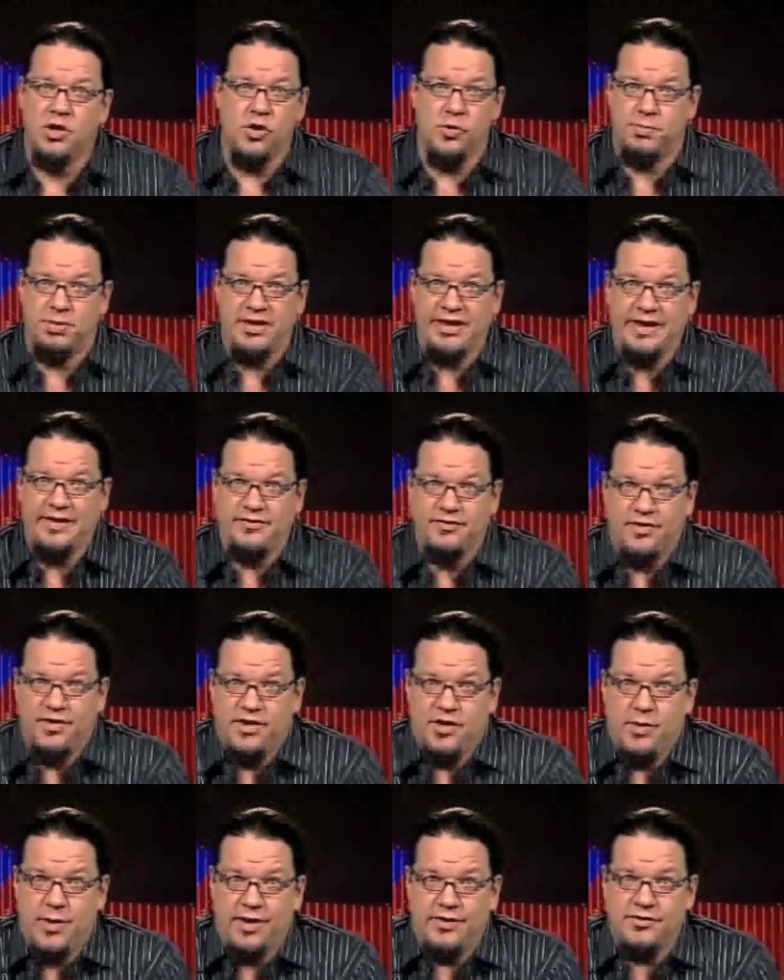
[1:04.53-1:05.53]
who believes in
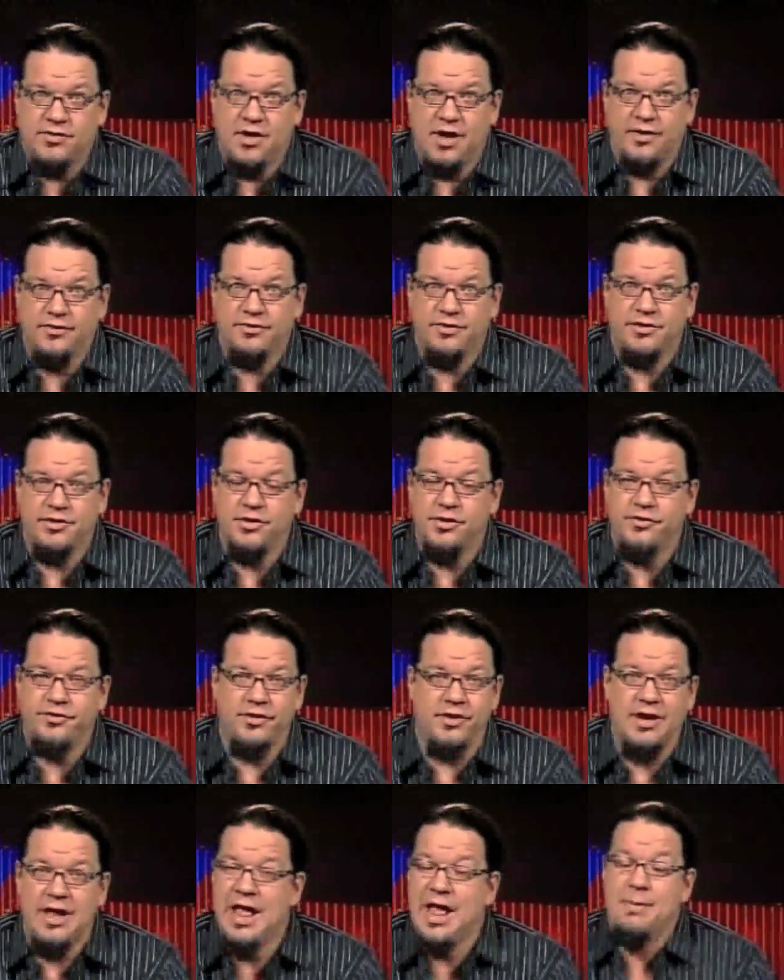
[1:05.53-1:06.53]
the U.S.
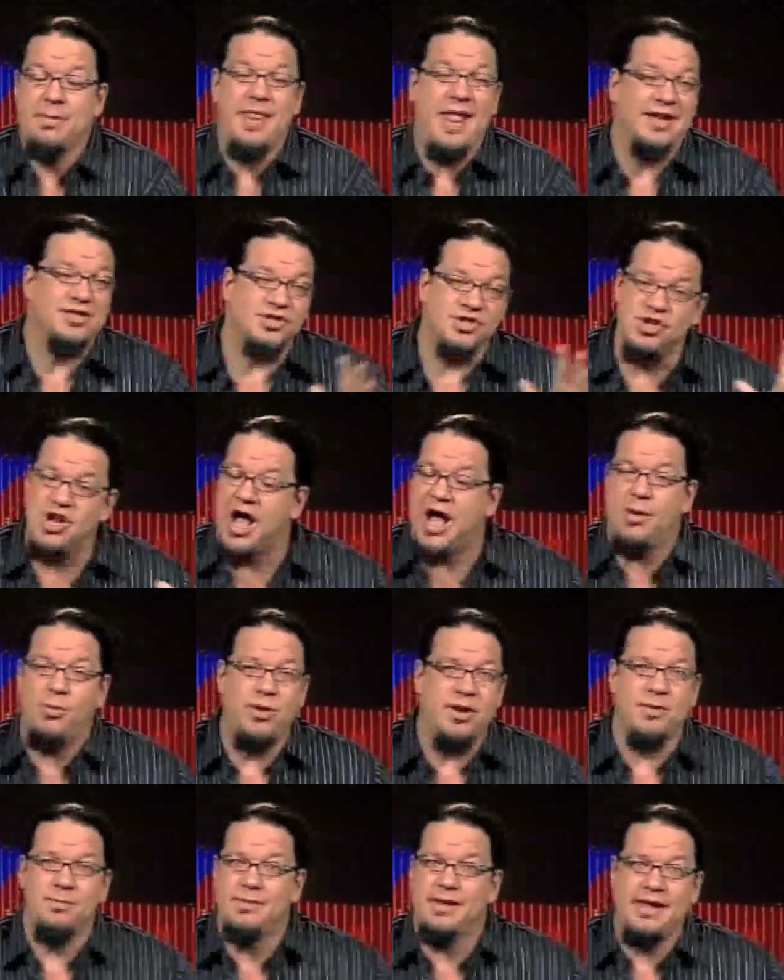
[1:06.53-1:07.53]
Constitution. But that's not
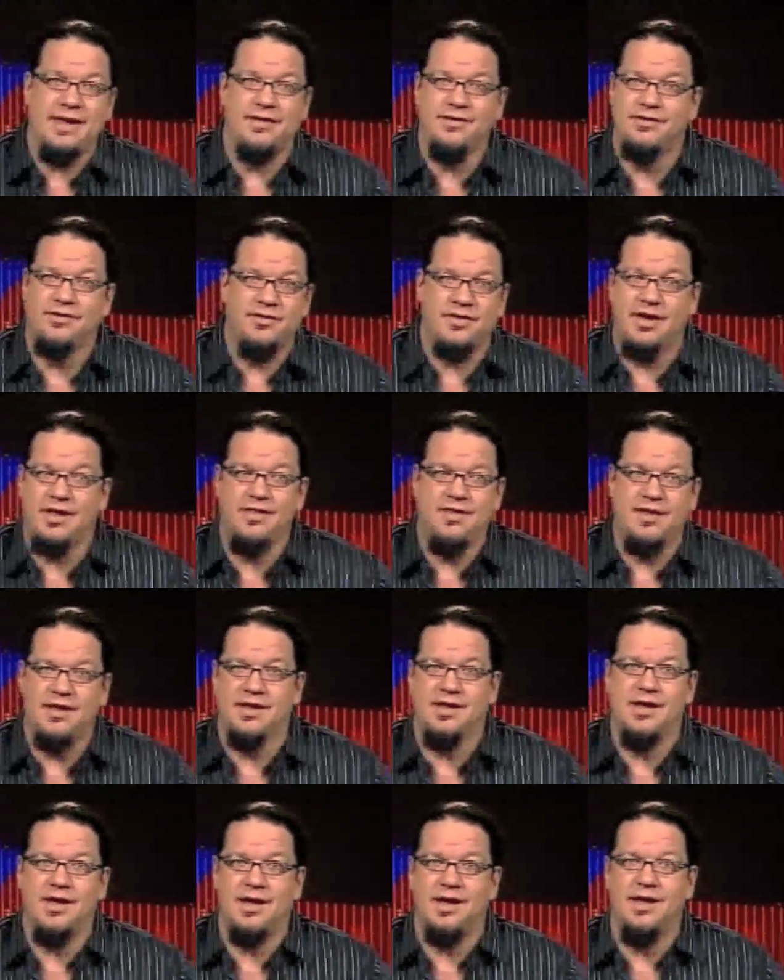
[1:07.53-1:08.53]
what it means in
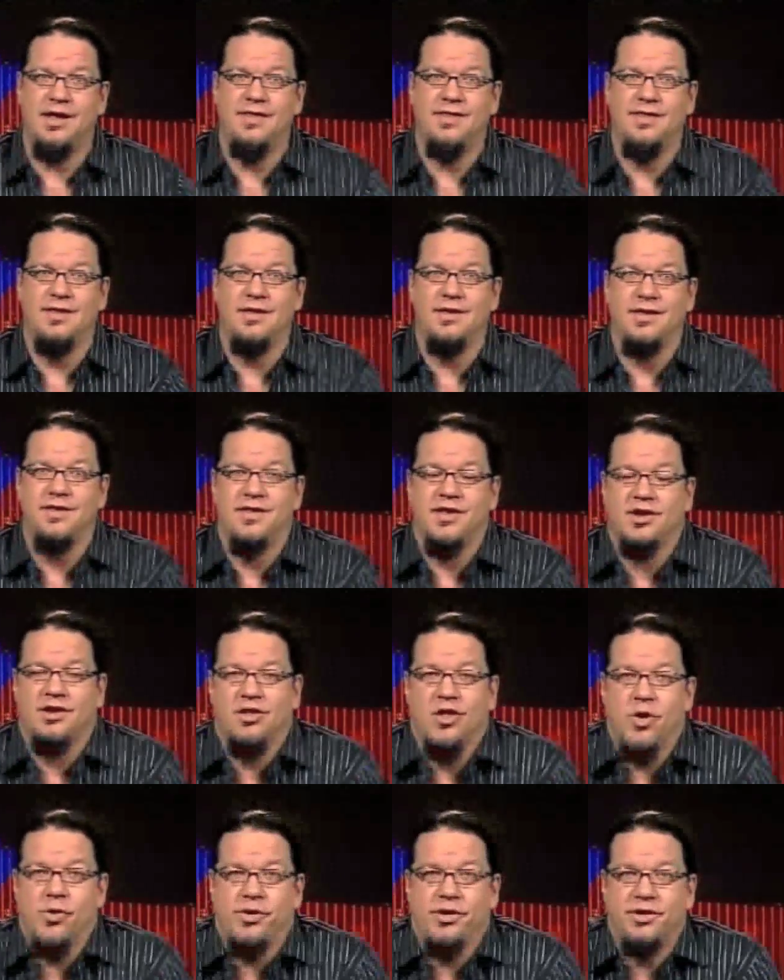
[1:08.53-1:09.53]
the
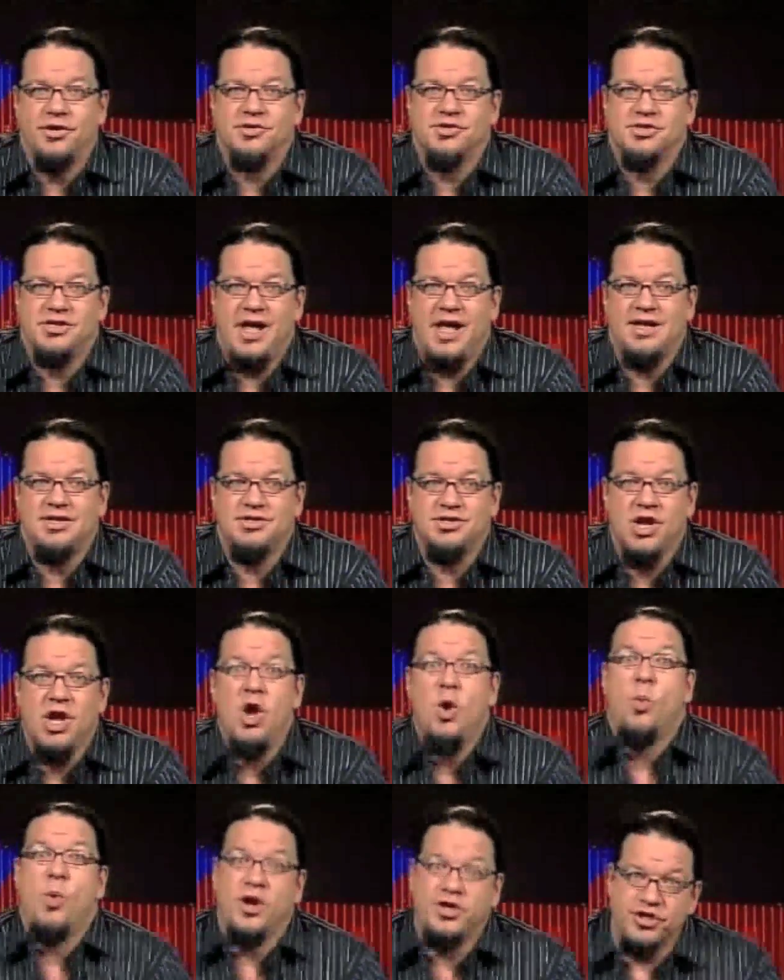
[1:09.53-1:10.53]
colloquial sense,
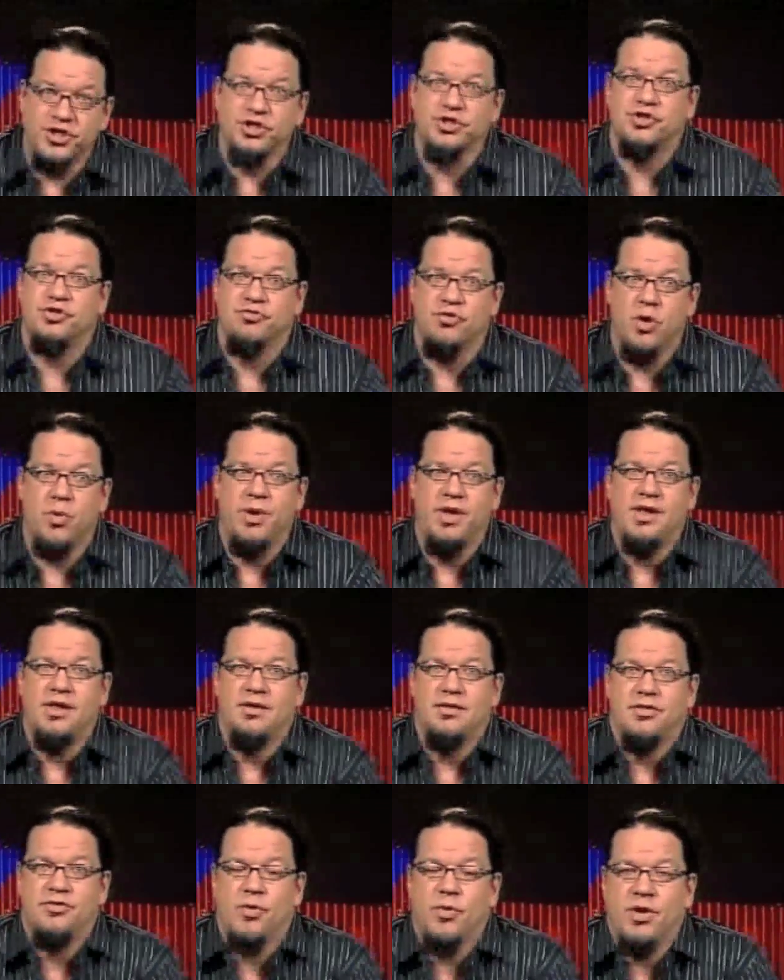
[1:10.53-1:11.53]
which is
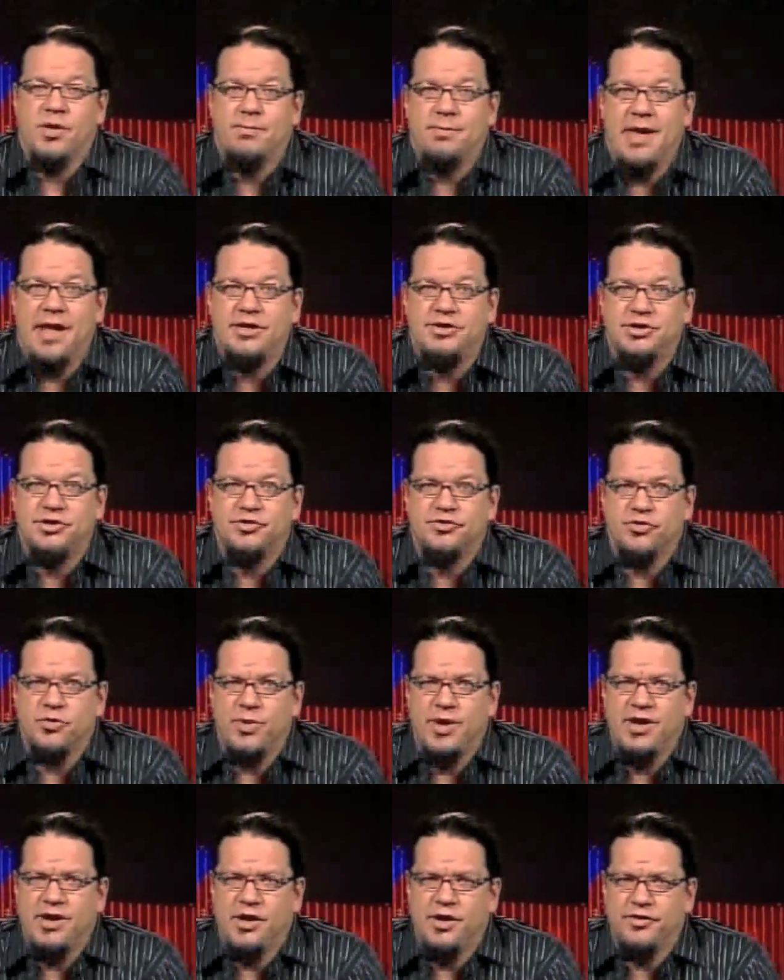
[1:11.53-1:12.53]
throwing benches through
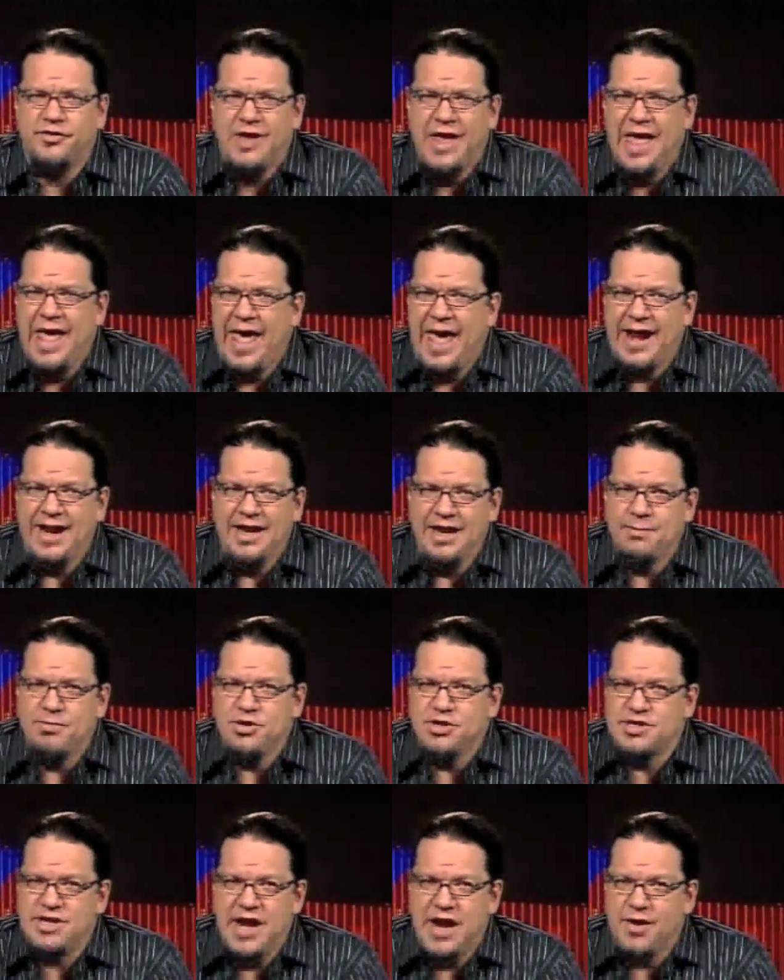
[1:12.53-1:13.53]
windows. And
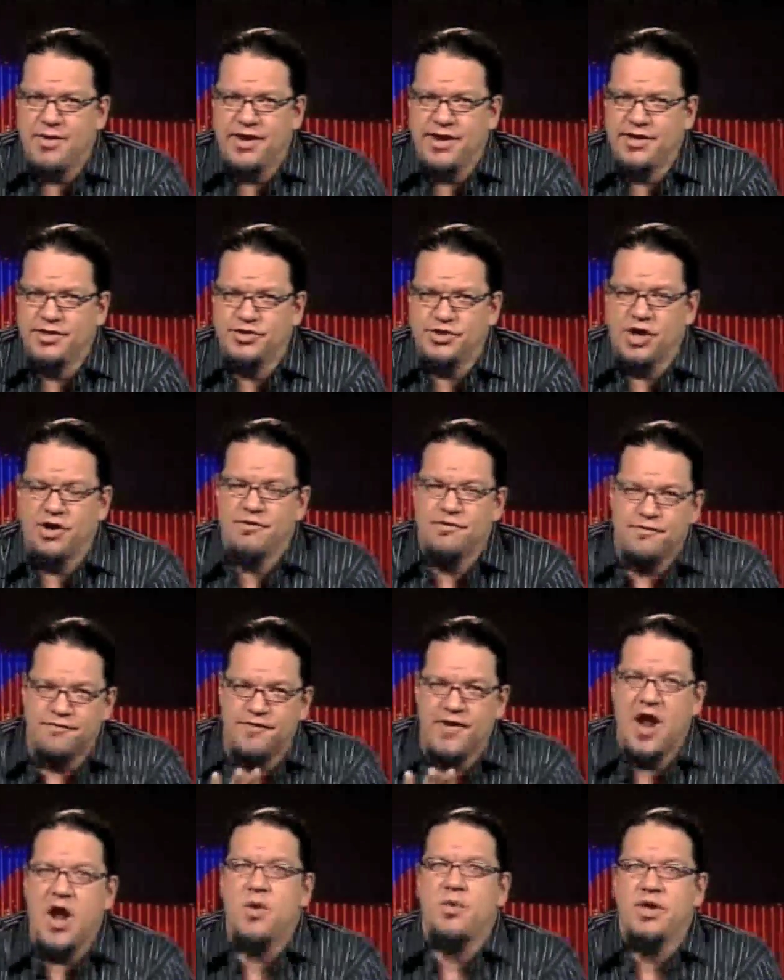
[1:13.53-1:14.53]
libertarians are
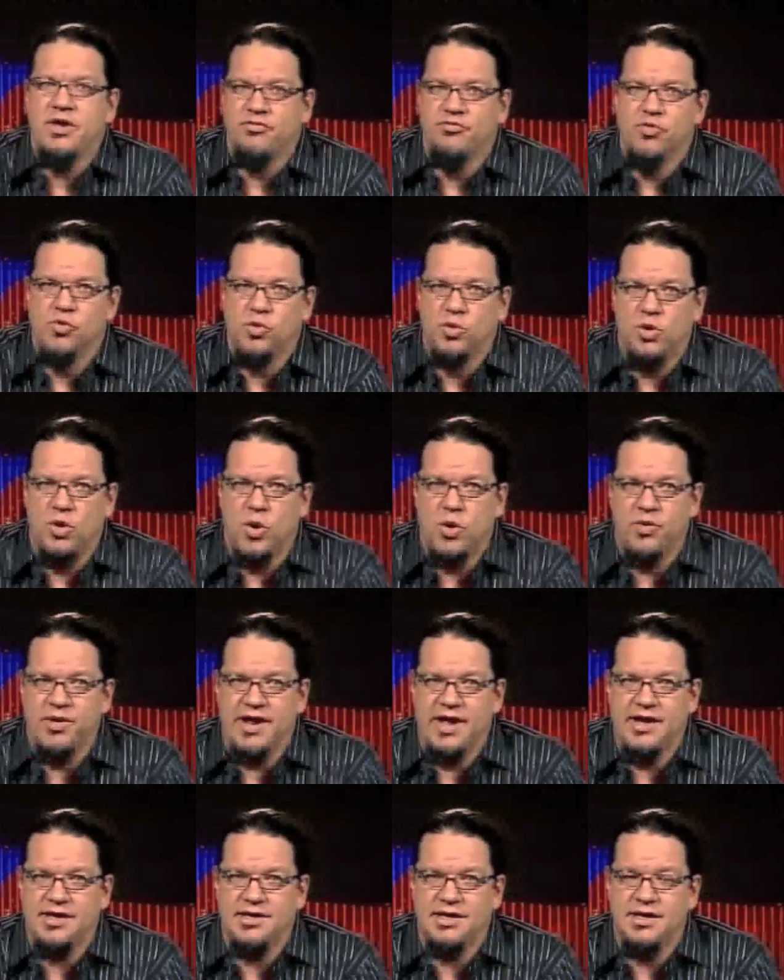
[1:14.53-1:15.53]
very
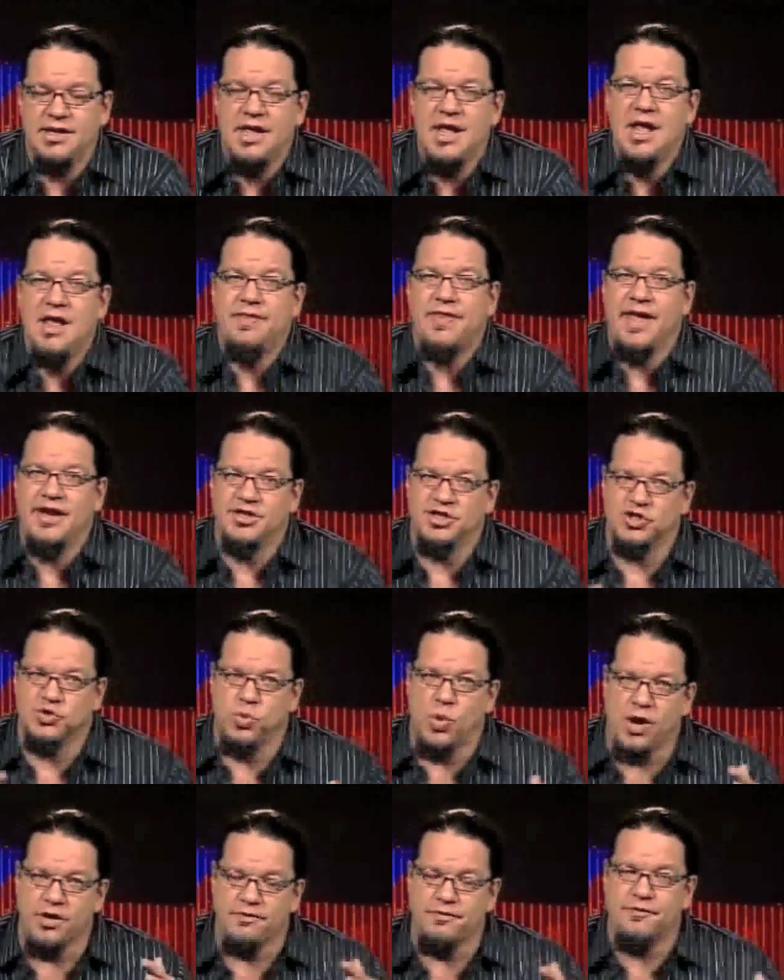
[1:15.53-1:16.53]
rule-oriented. They
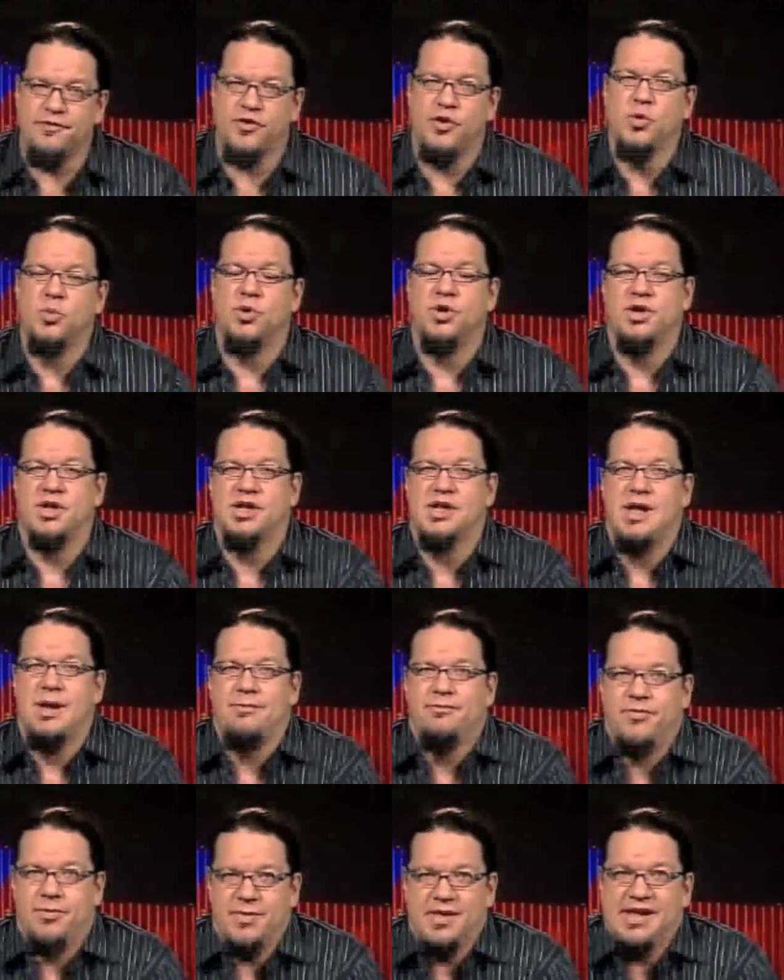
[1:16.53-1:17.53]
just want fewer to
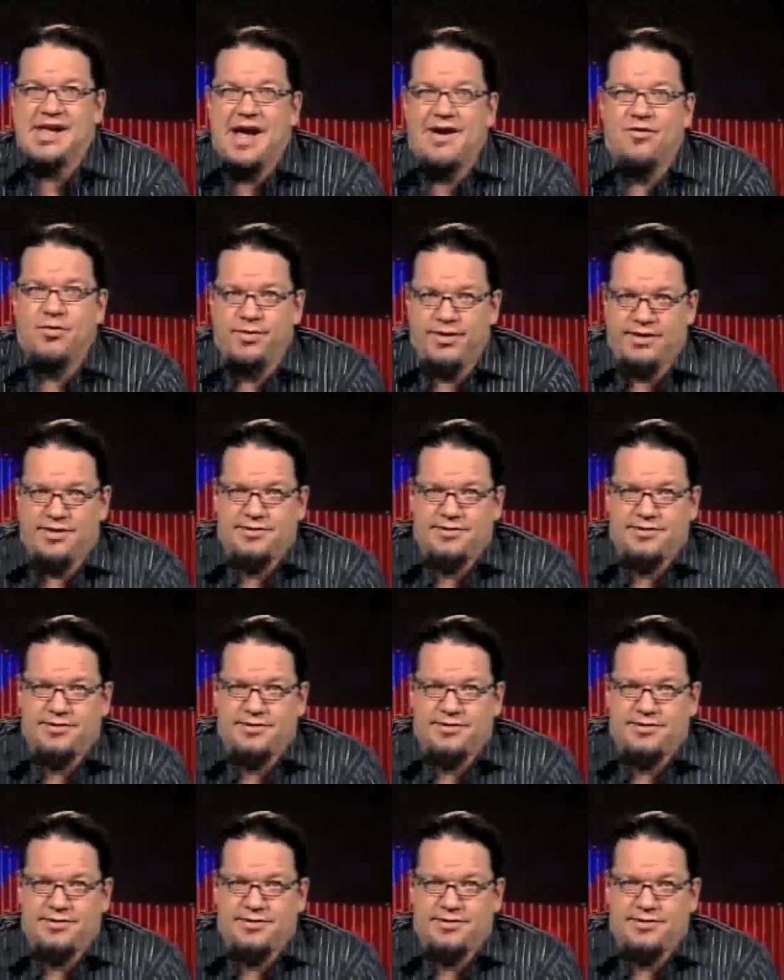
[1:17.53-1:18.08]
come from the government.